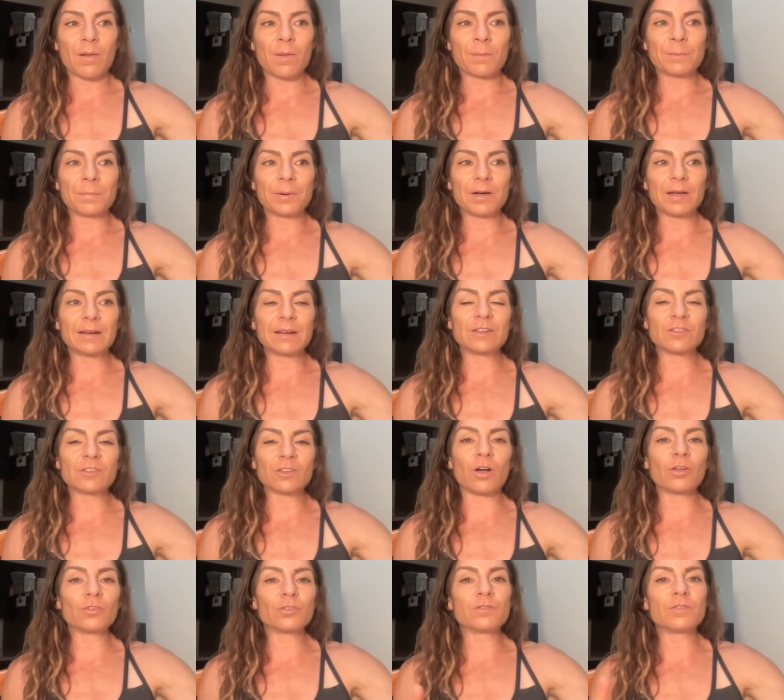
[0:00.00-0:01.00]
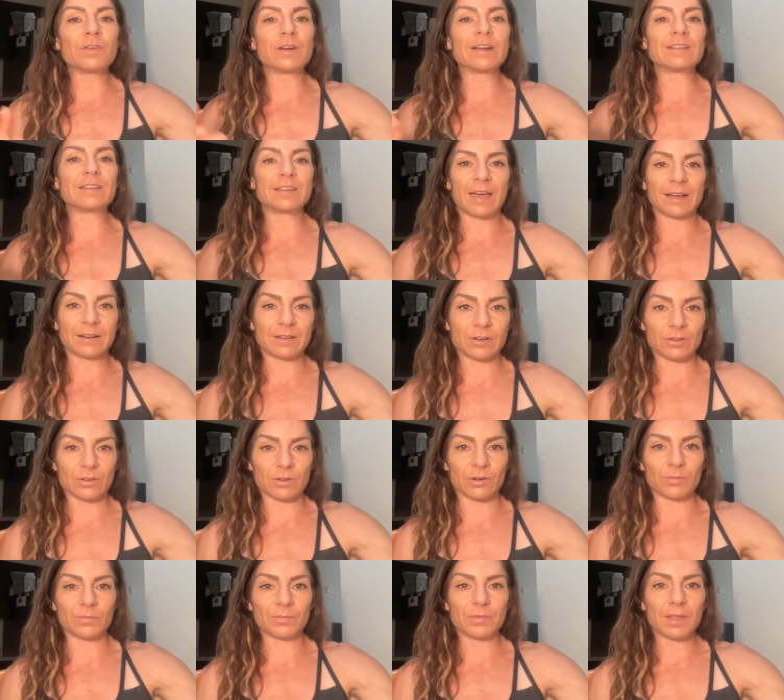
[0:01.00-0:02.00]
but it's also very
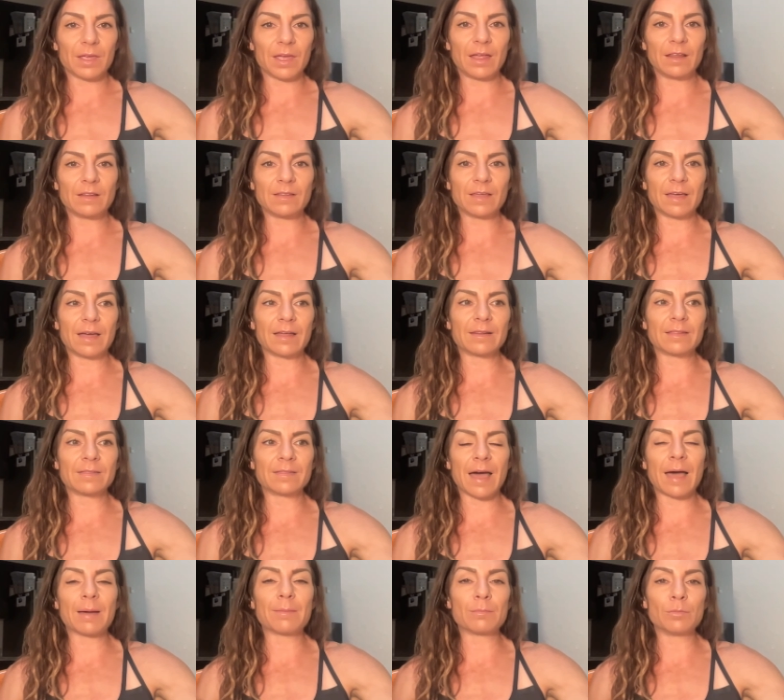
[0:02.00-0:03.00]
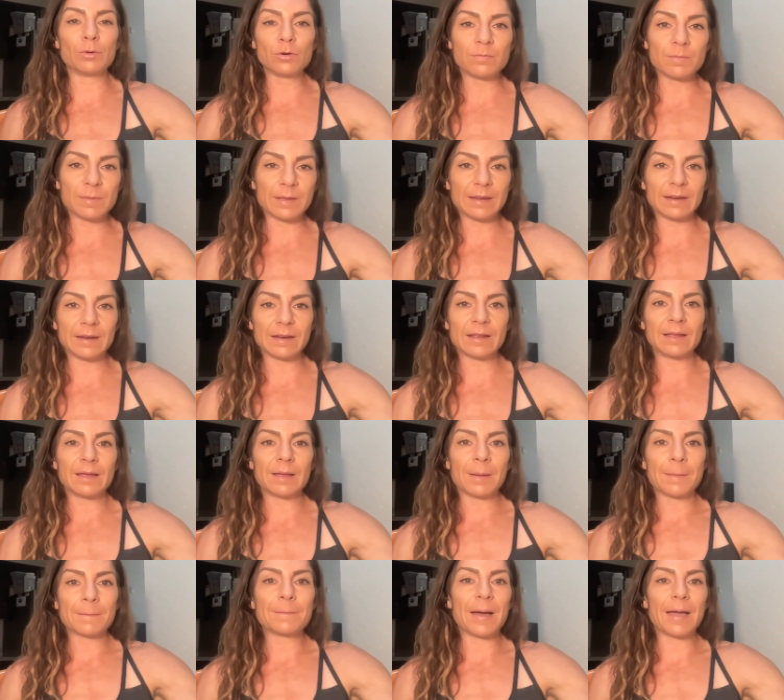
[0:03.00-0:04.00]
technical, and that that movement
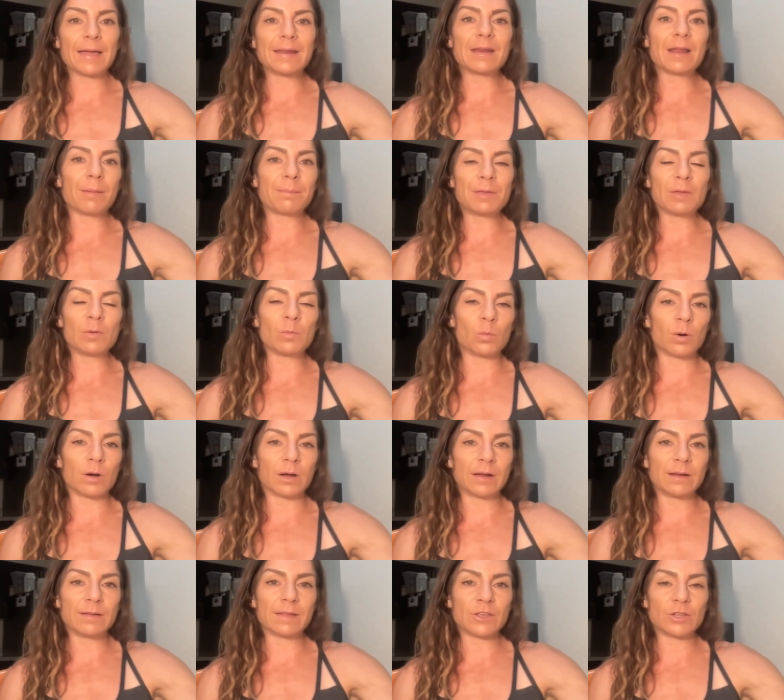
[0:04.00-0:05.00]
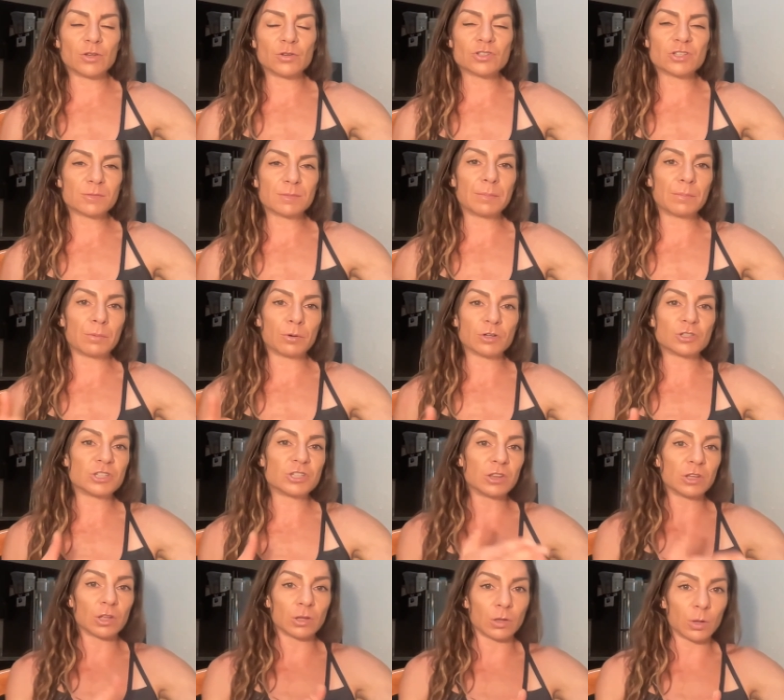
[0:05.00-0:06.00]
might not be one that you should be
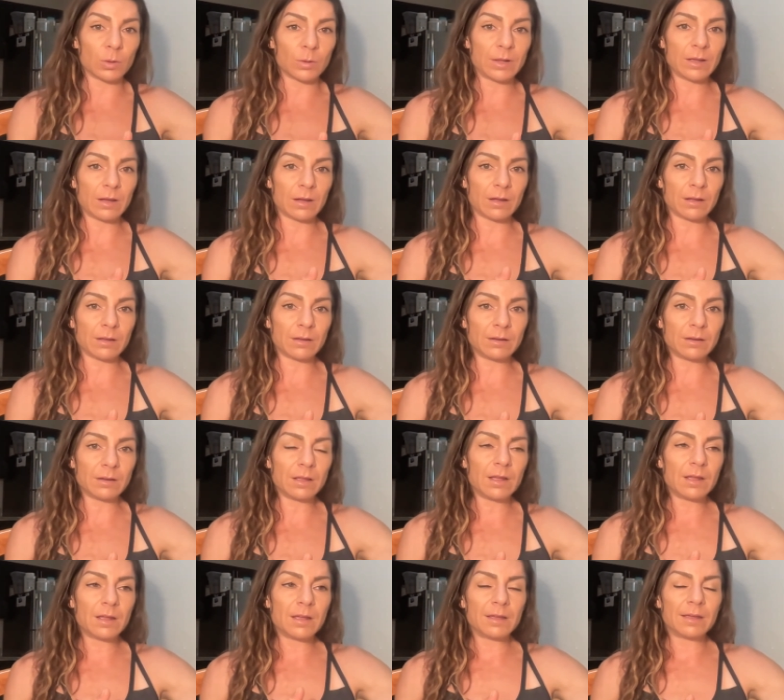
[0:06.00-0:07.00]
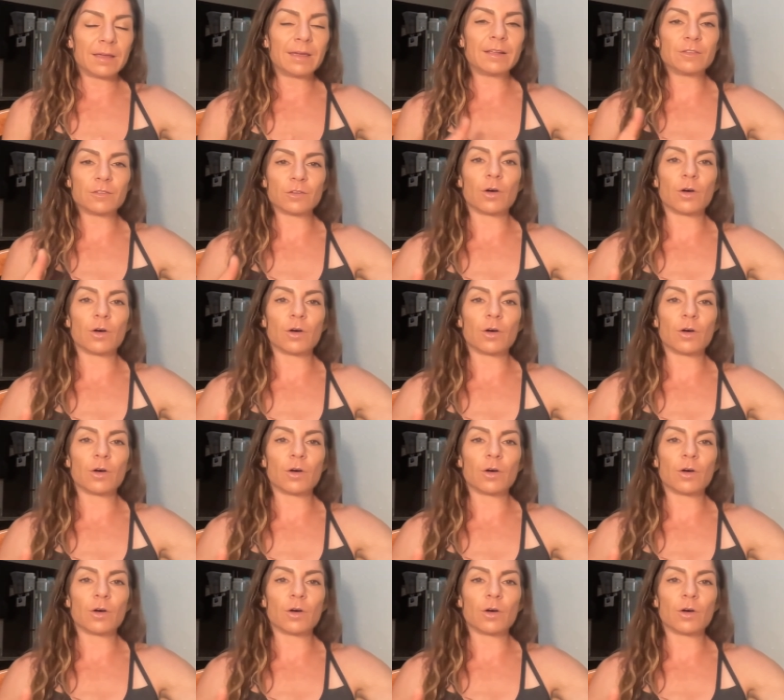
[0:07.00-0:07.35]
pushing the loading on. It's